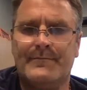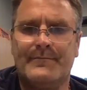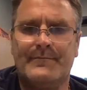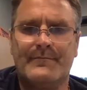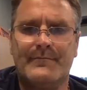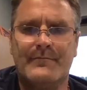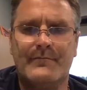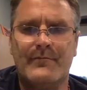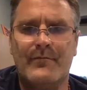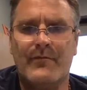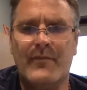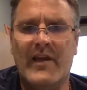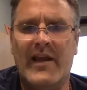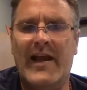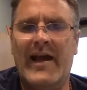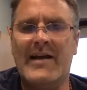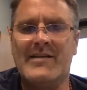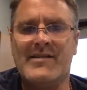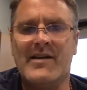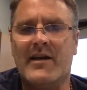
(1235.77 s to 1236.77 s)
Okay. It
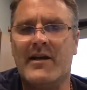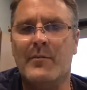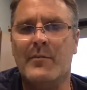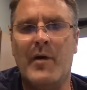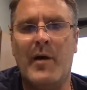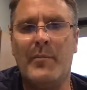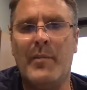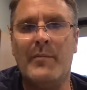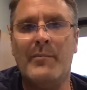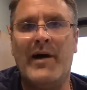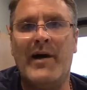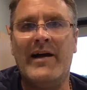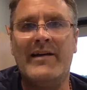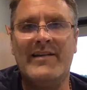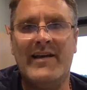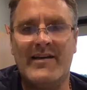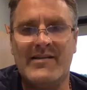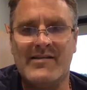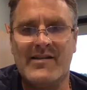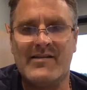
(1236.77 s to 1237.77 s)
hasn't come up on my
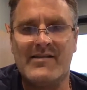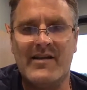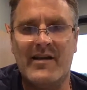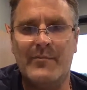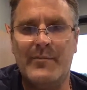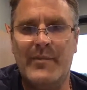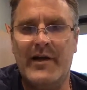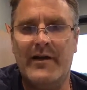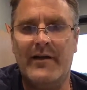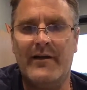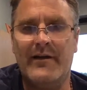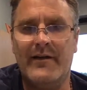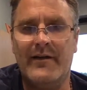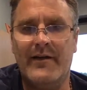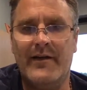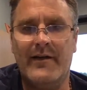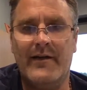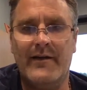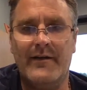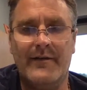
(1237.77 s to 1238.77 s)
desk since I've been
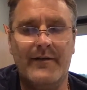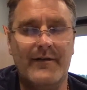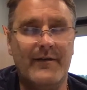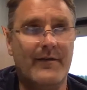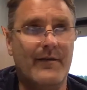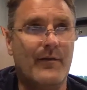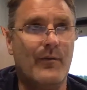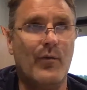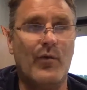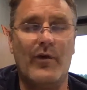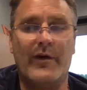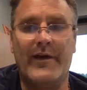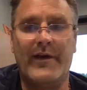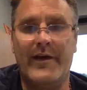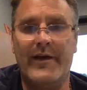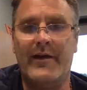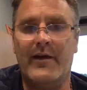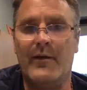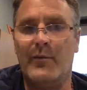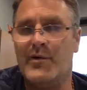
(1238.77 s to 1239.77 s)
uh, working
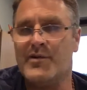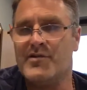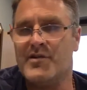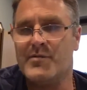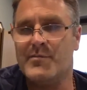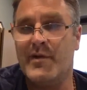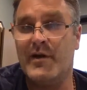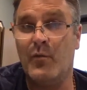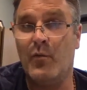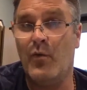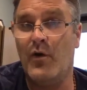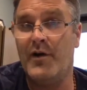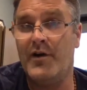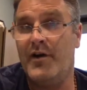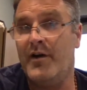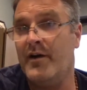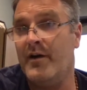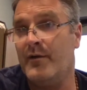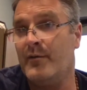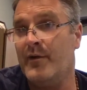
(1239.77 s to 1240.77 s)
here, which has been one
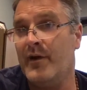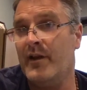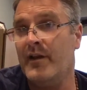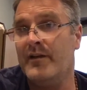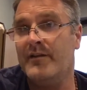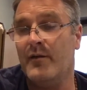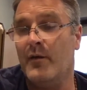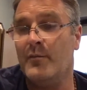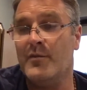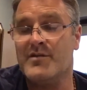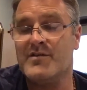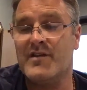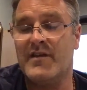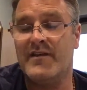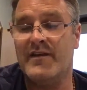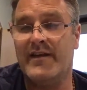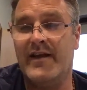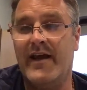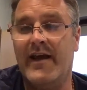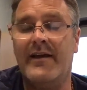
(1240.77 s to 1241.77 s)
year, really, almost to
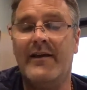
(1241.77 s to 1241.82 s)
the day.